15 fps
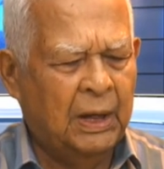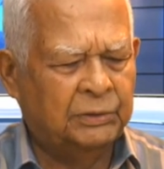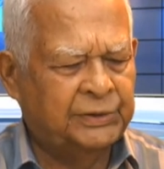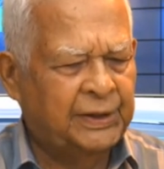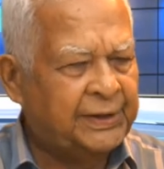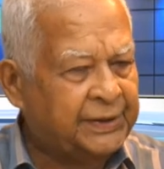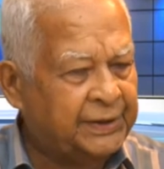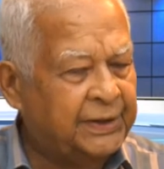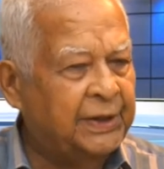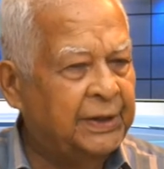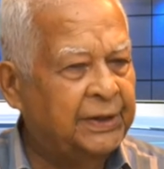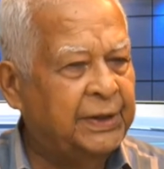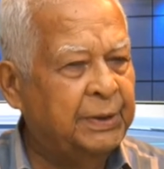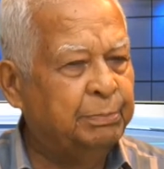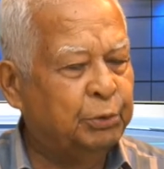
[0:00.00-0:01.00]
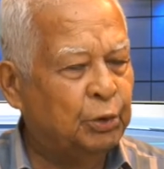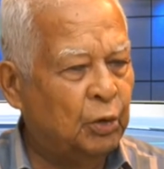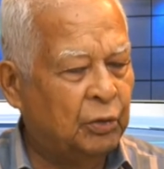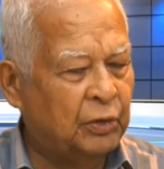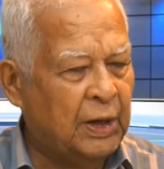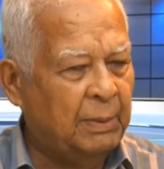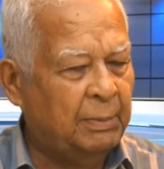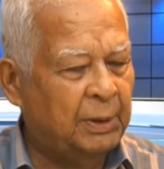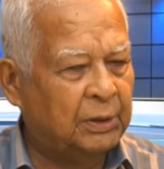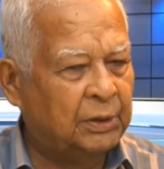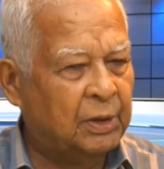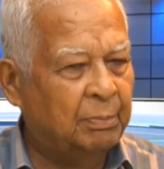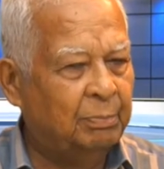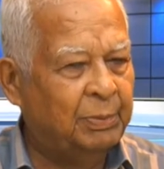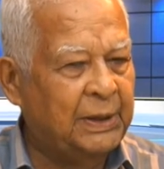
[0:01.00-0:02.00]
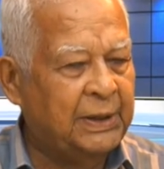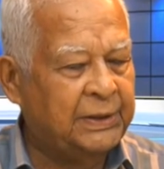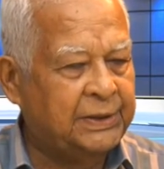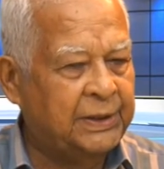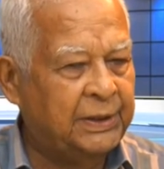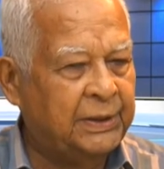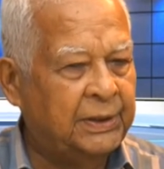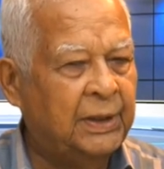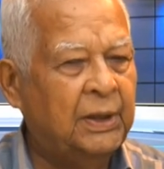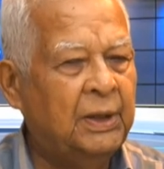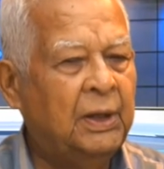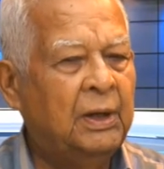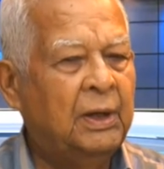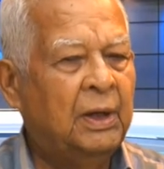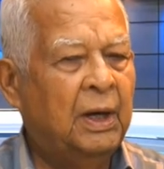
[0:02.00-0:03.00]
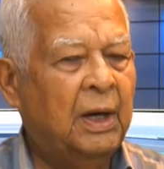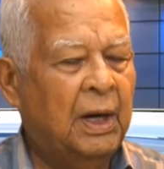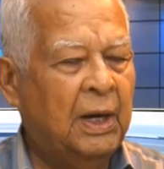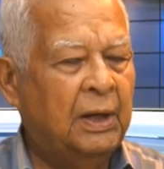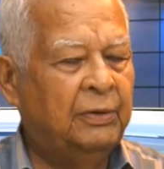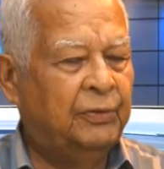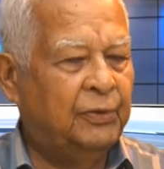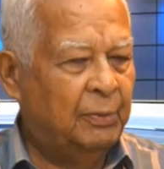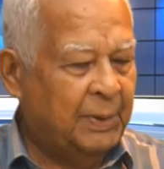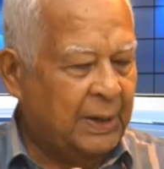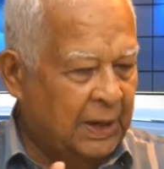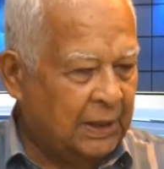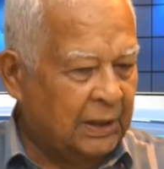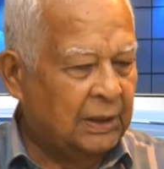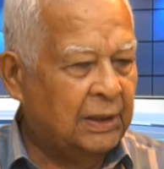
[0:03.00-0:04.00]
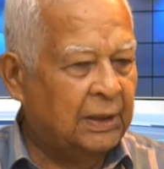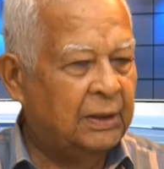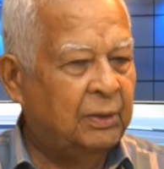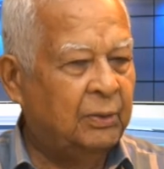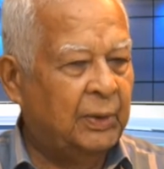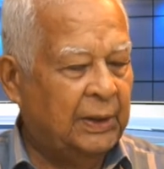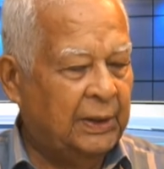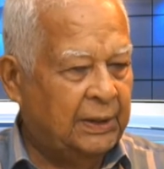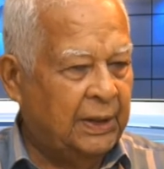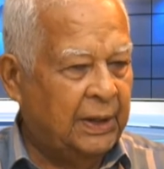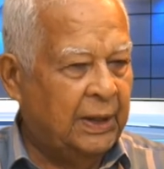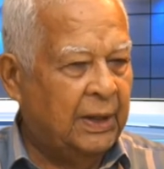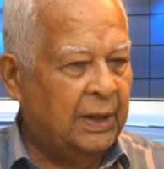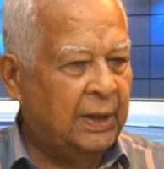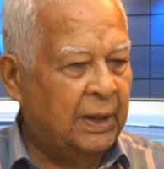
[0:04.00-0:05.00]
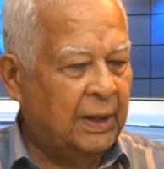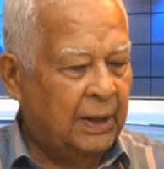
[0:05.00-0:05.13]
residency program and completed, and from England with the